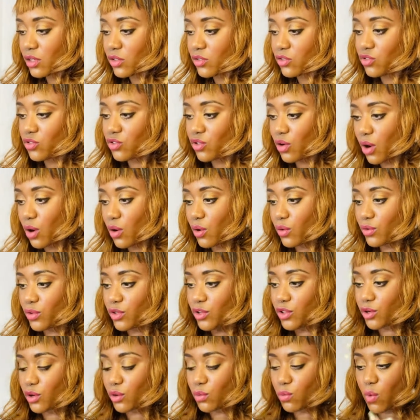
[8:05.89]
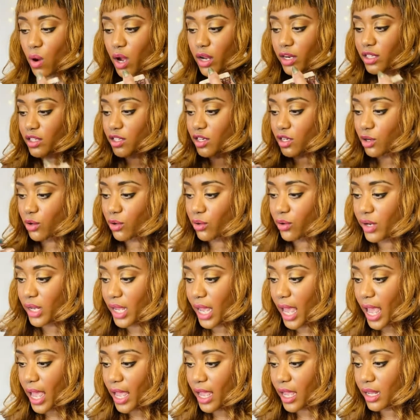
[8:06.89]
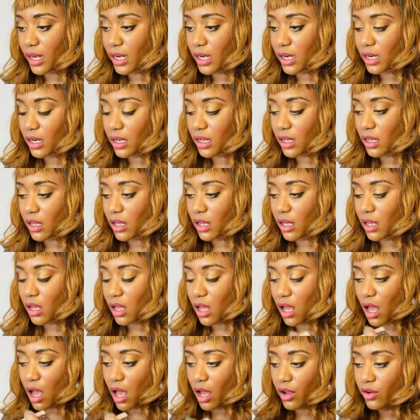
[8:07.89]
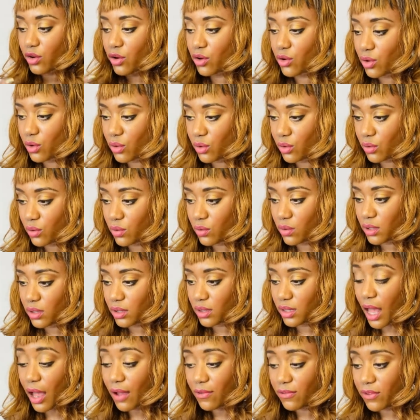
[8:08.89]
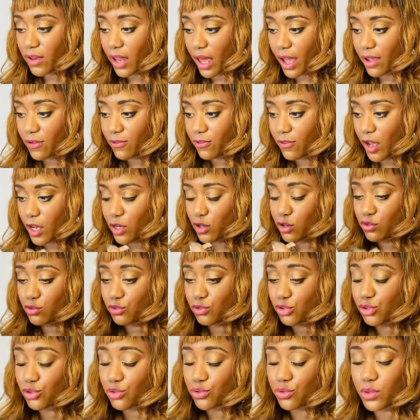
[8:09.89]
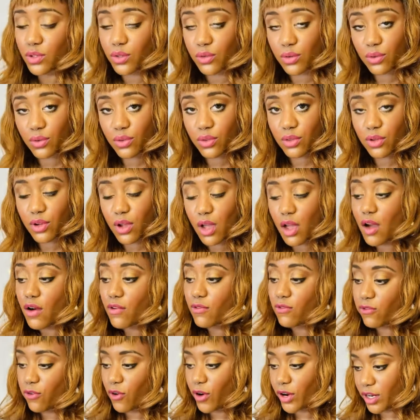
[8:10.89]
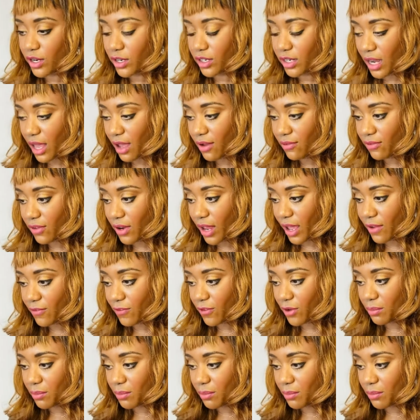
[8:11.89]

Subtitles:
So you're wanting to create a new love life, a new truth for your love life.